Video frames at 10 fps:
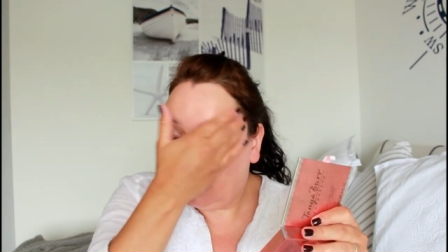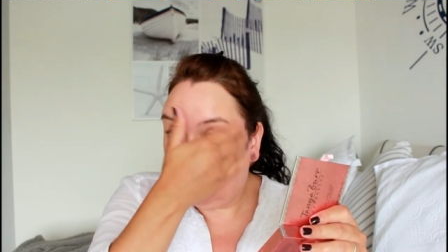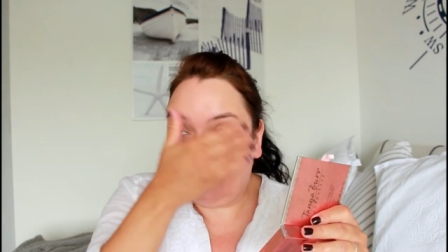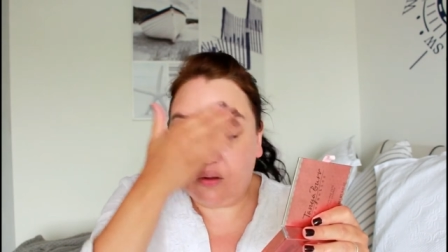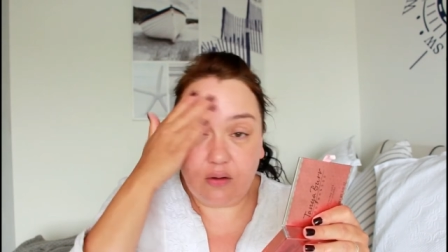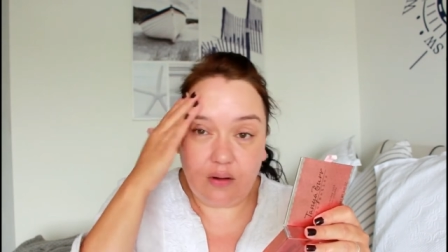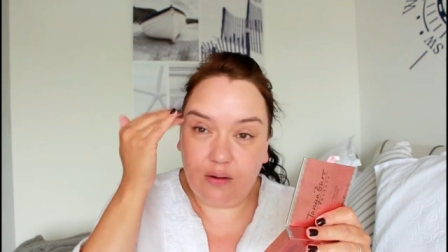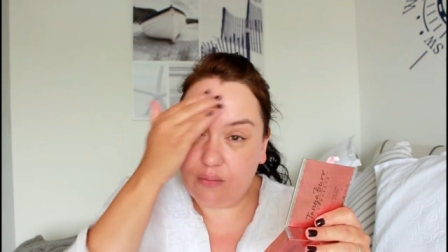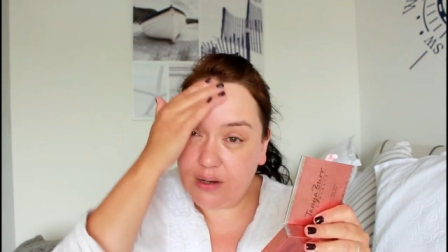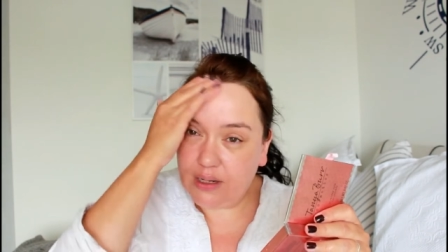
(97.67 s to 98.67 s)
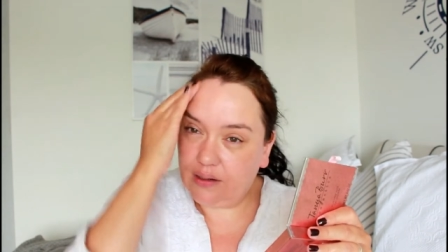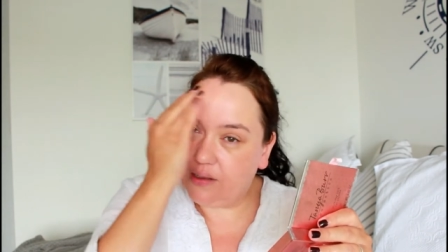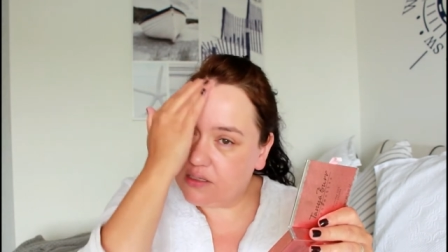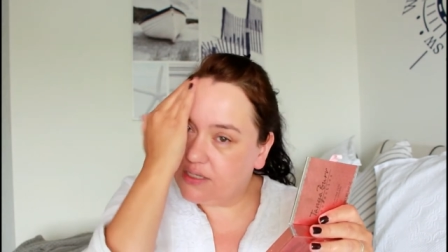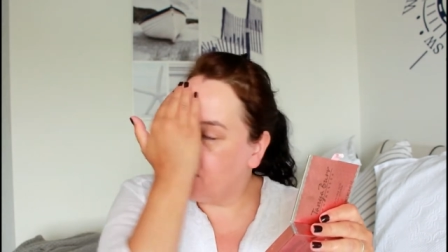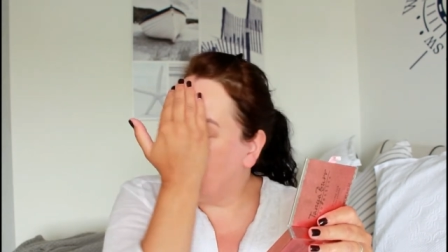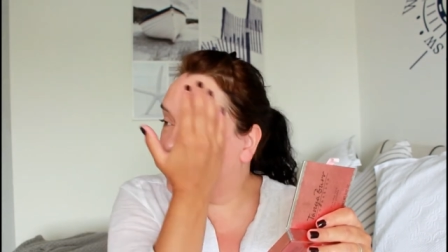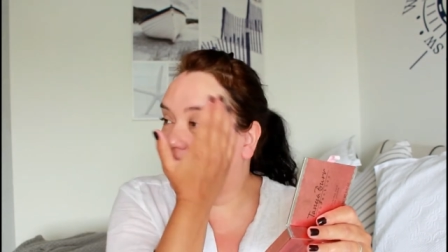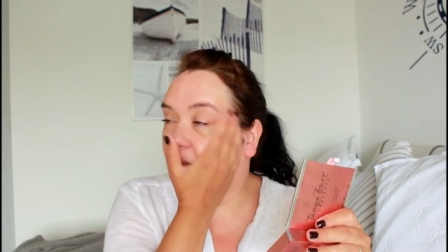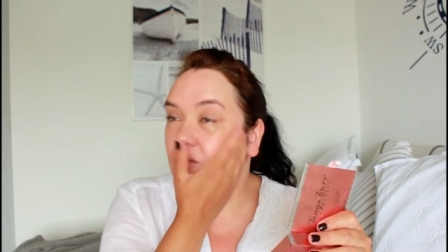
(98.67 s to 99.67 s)
look really to the
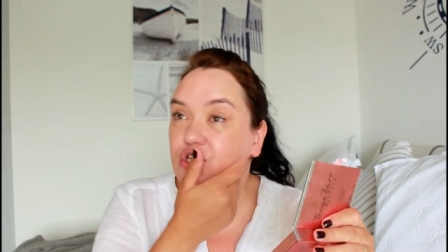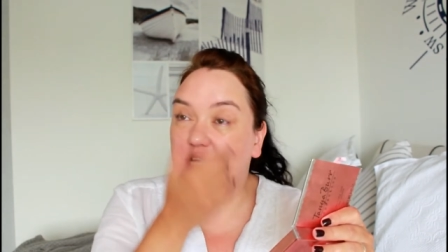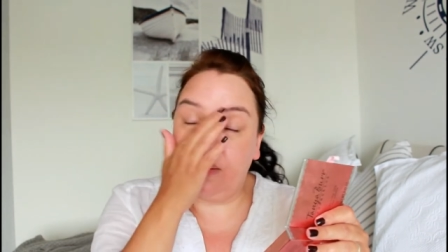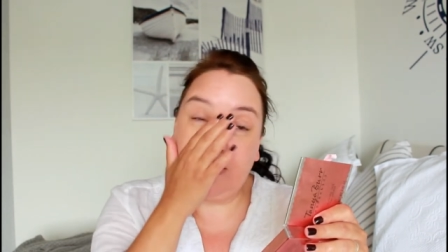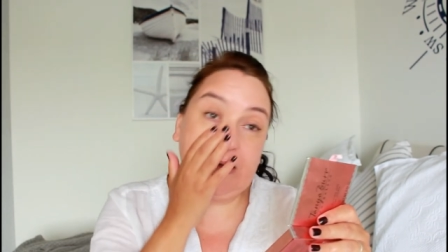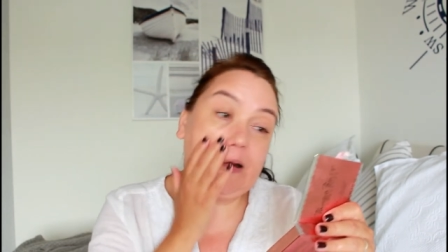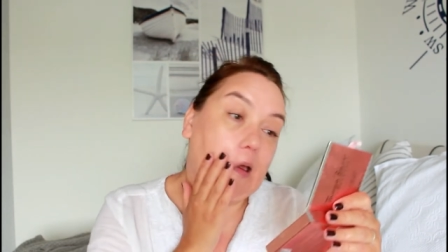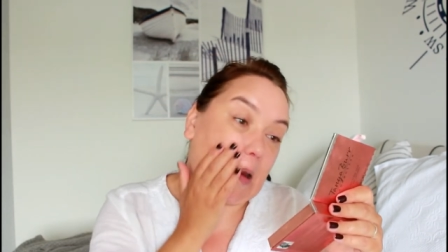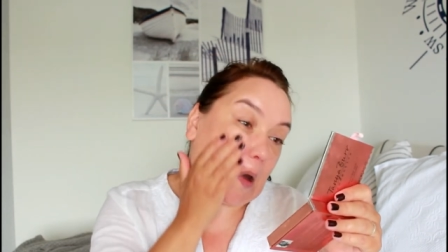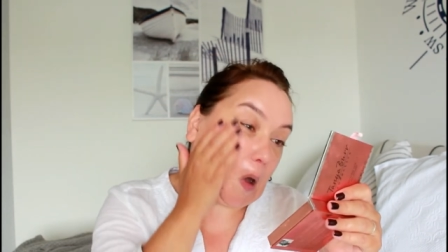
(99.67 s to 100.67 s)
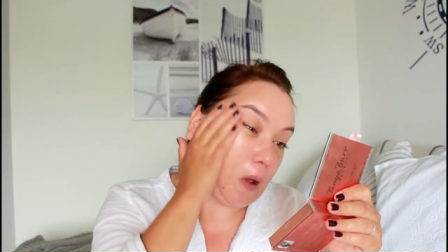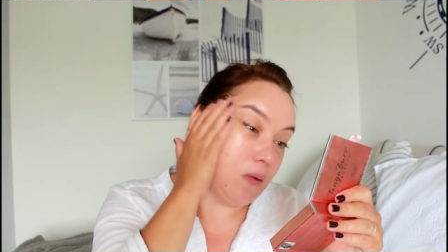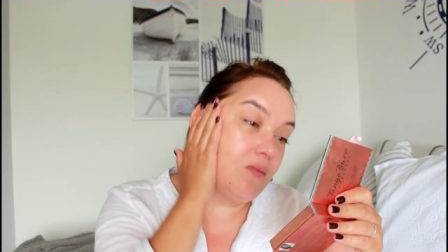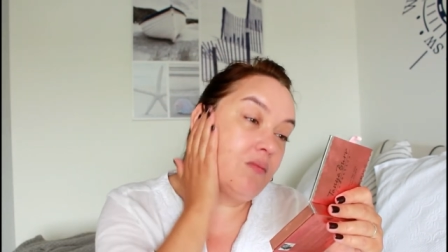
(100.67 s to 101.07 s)
skin, which I really like now.